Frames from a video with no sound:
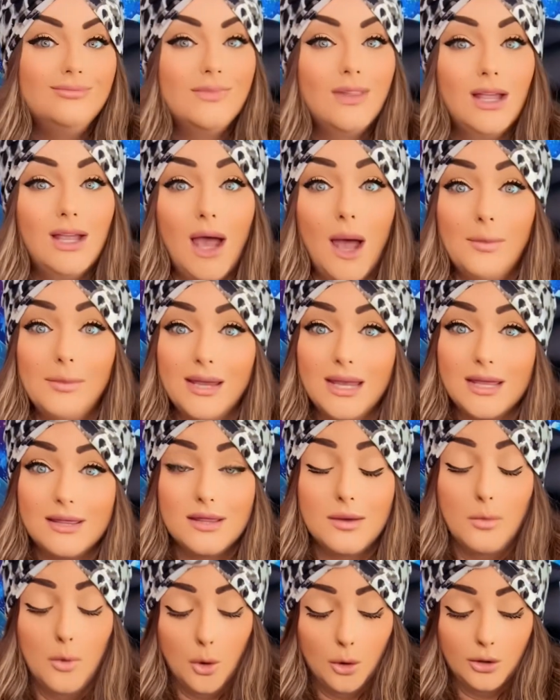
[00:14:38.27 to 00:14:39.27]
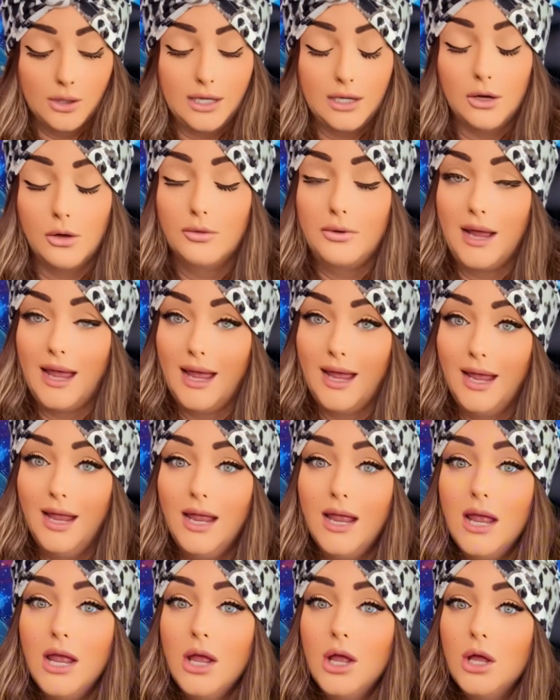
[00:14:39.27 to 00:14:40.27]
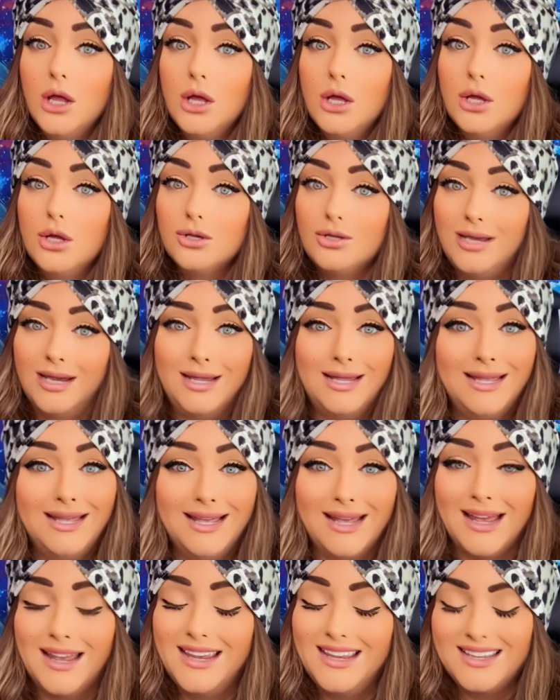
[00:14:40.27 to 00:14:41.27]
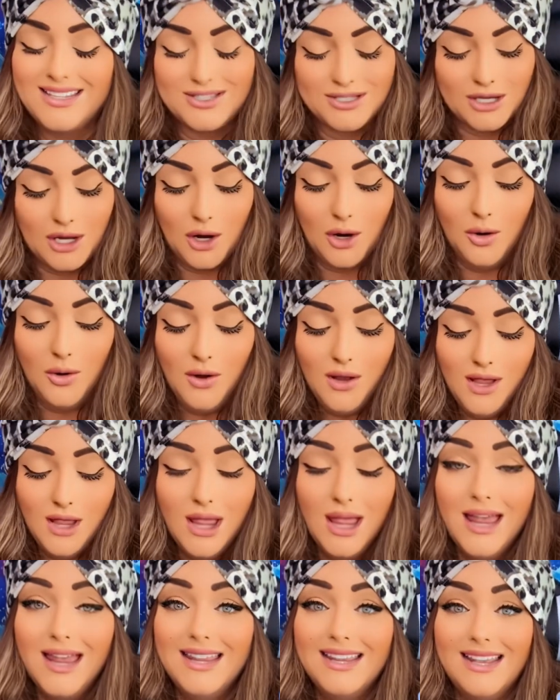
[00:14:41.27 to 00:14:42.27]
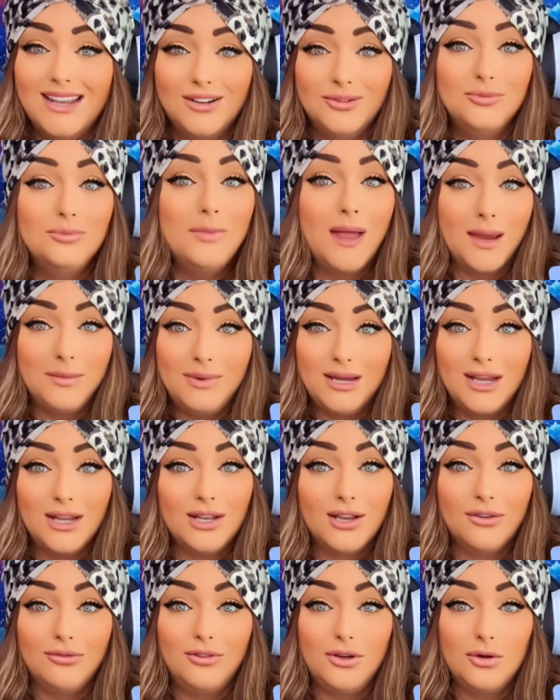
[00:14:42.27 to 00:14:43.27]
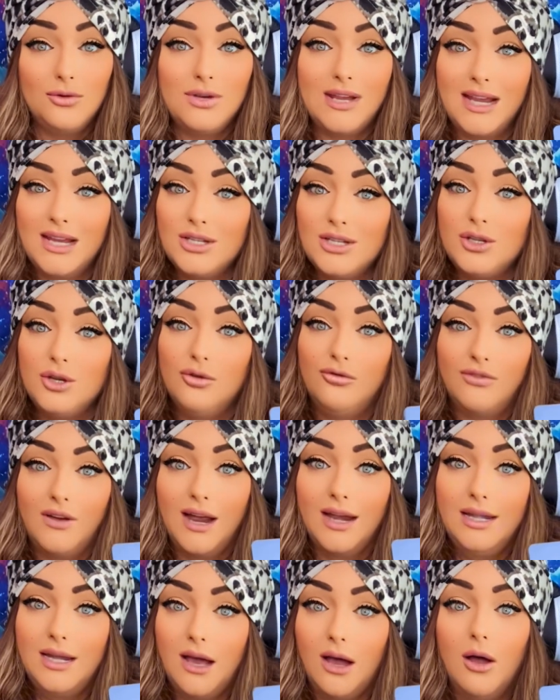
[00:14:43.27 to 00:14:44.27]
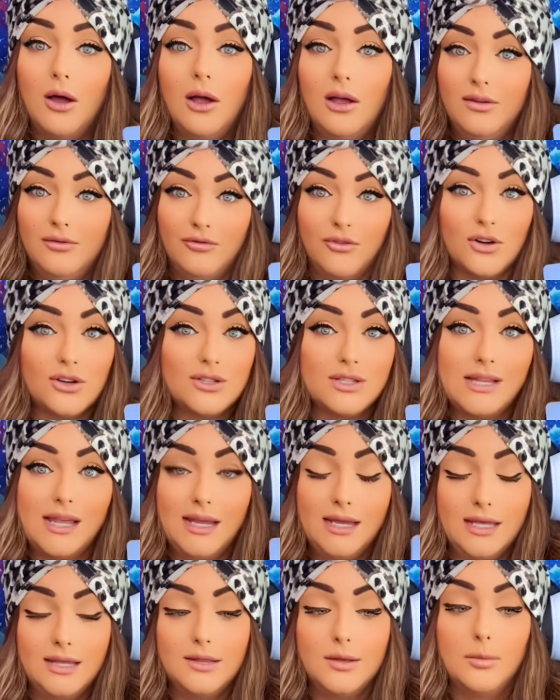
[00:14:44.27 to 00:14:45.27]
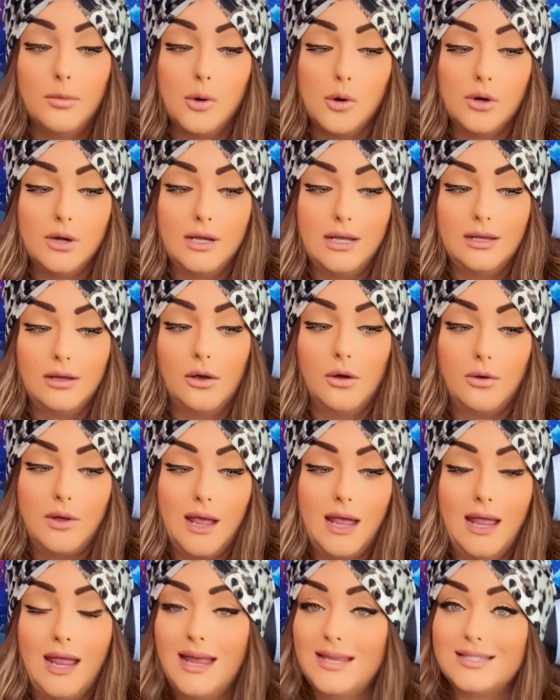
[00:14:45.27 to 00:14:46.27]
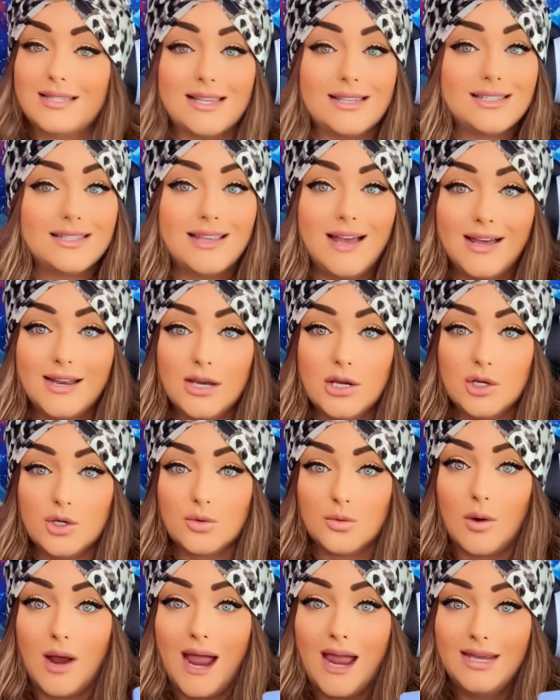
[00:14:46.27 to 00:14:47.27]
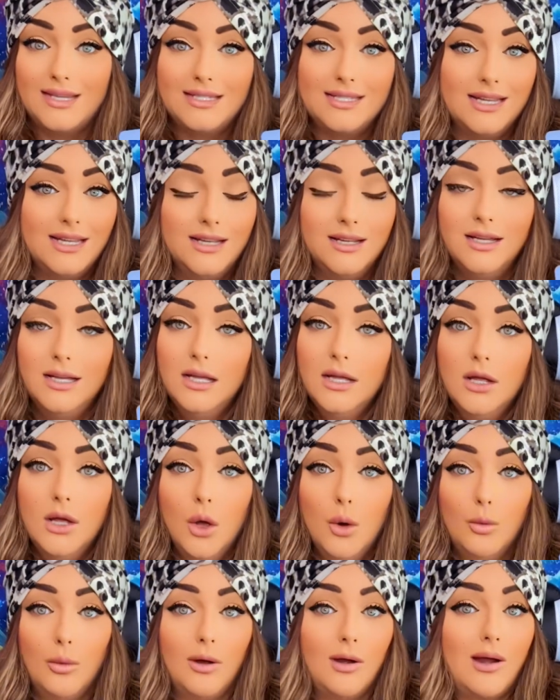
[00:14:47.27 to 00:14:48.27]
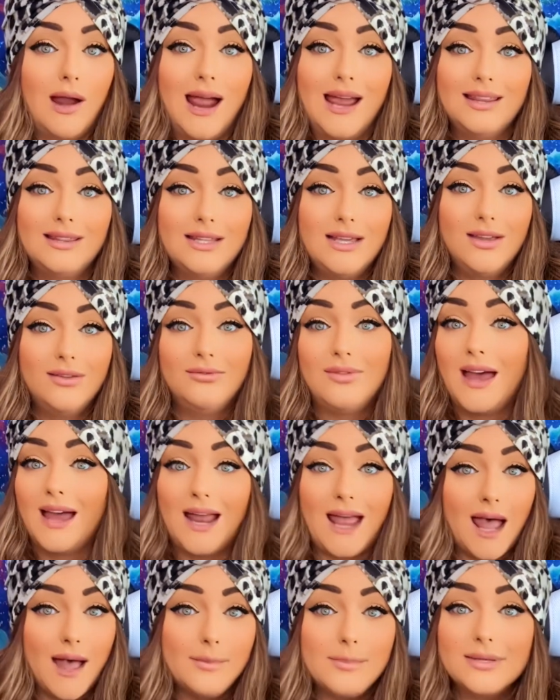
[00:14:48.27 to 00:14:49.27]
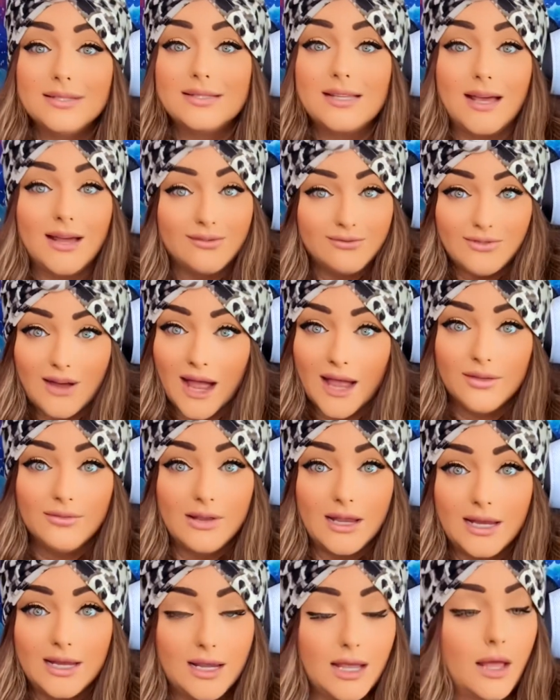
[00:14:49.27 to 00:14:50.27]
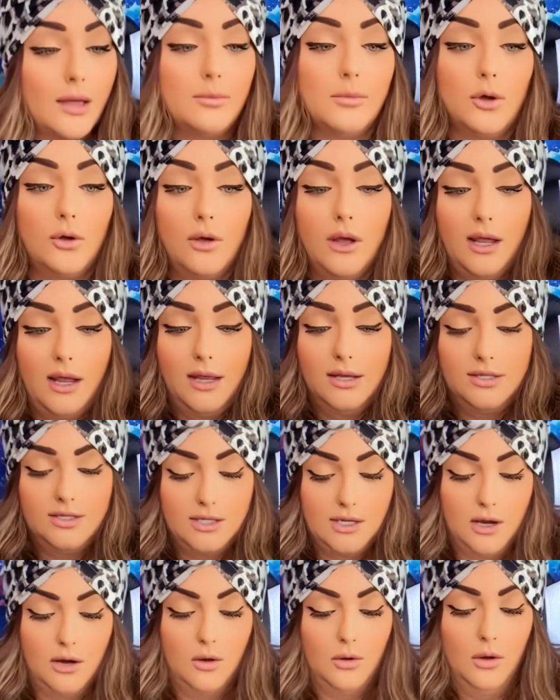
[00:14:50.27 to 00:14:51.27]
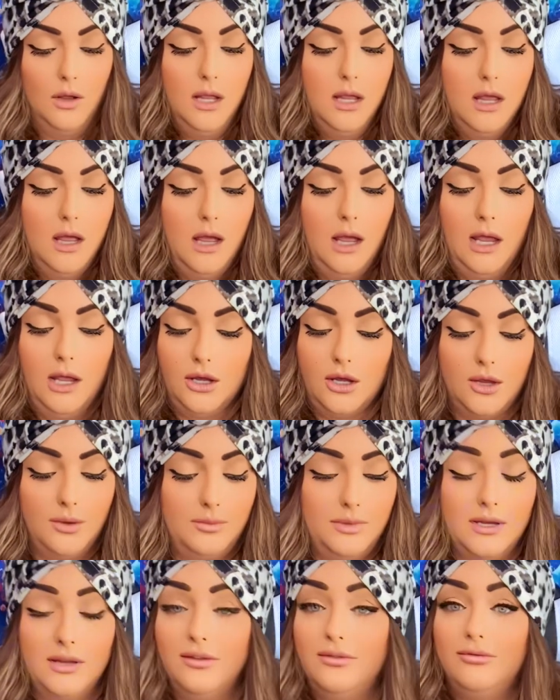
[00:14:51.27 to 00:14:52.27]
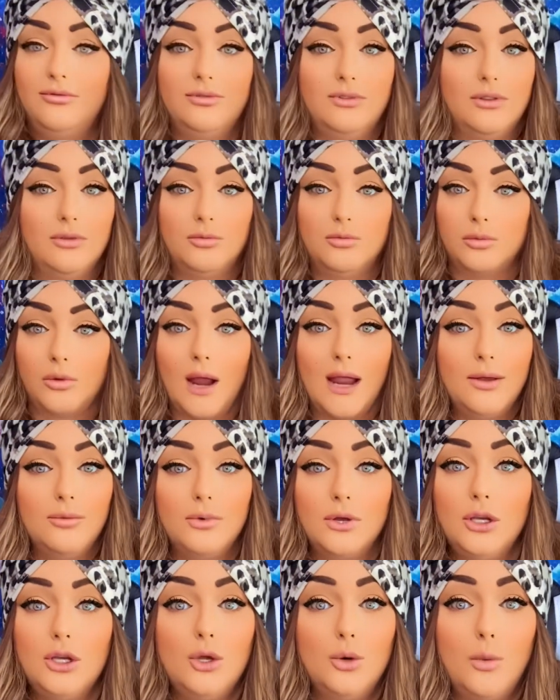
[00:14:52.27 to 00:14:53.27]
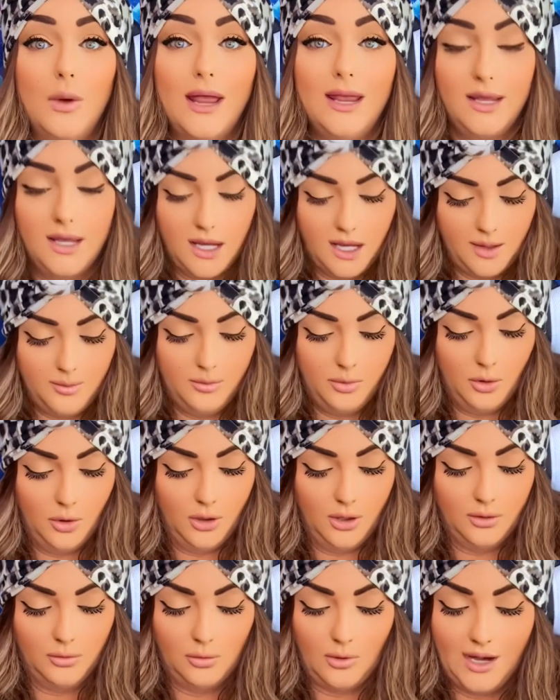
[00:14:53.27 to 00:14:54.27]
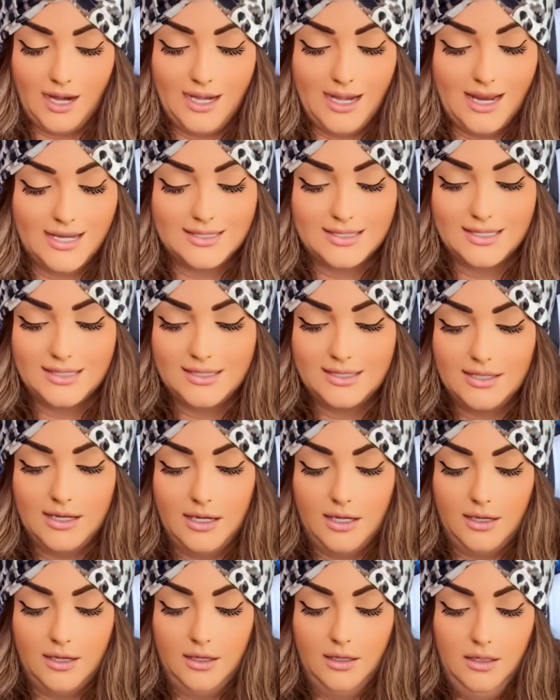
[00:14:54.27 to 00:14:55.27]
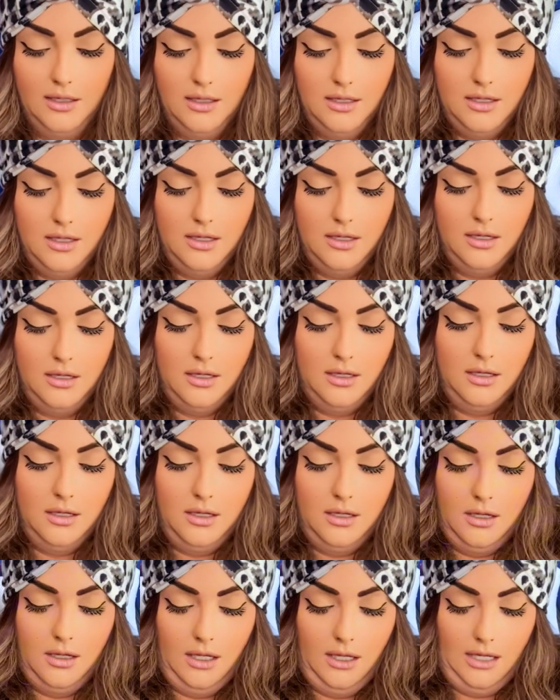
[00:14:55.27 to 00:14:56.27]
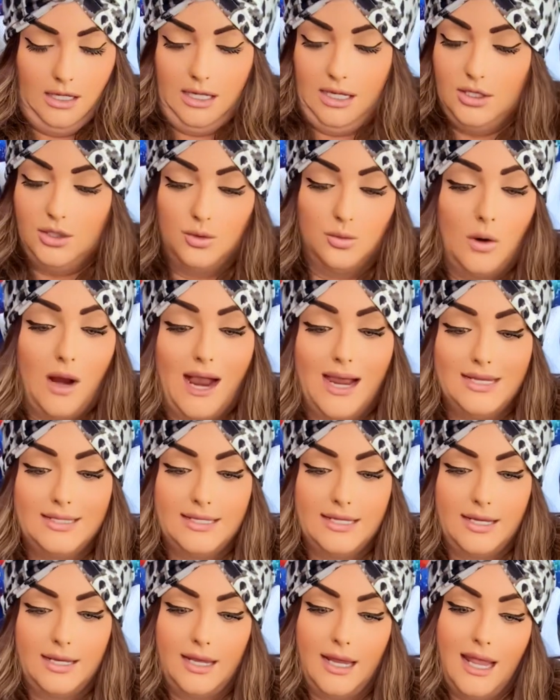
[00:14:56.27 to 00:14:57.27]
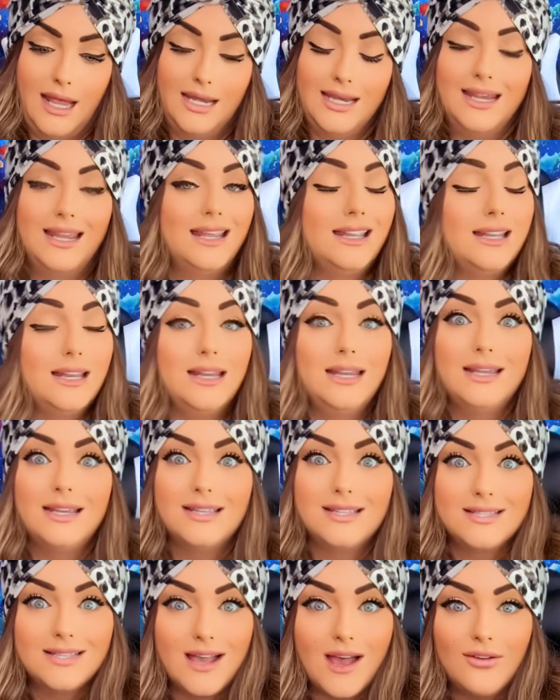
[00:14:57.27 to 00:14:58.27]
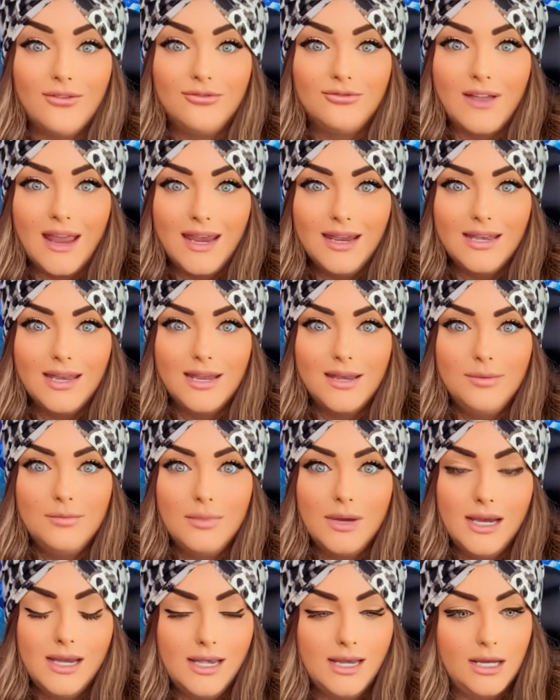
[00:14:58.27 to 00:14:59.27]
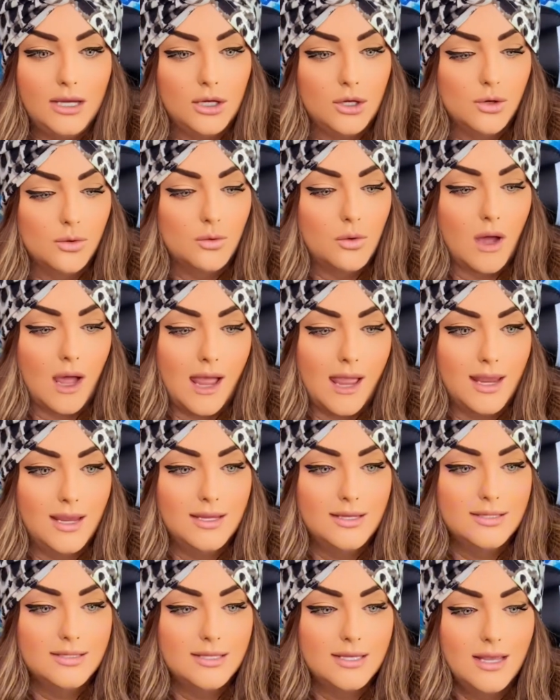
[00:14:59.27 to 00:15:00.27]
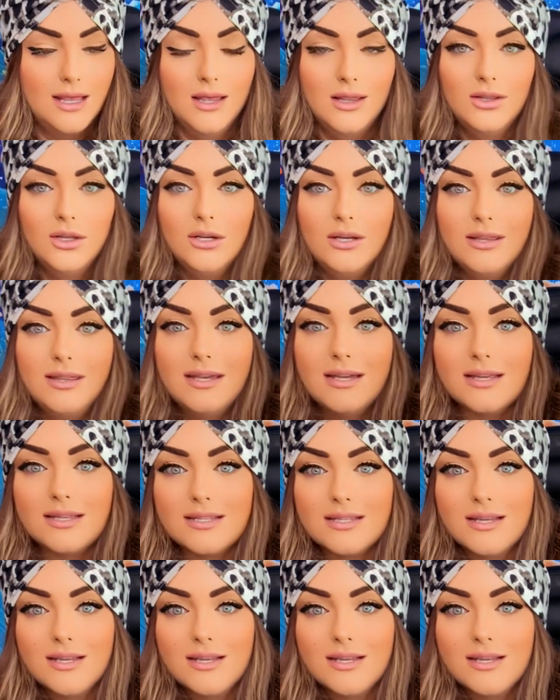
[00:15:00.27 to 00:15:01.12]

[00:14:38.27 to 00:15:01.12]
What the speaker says: coming in the morning, okay? So maybe in a few days you find out first thing in the morning, okay? As the sun is rising. Where I live, that happens at 5 a.m., okay? So it could be right when you wake up or right as the sun is rising, and it is a fated meeting, you guys. Look at this,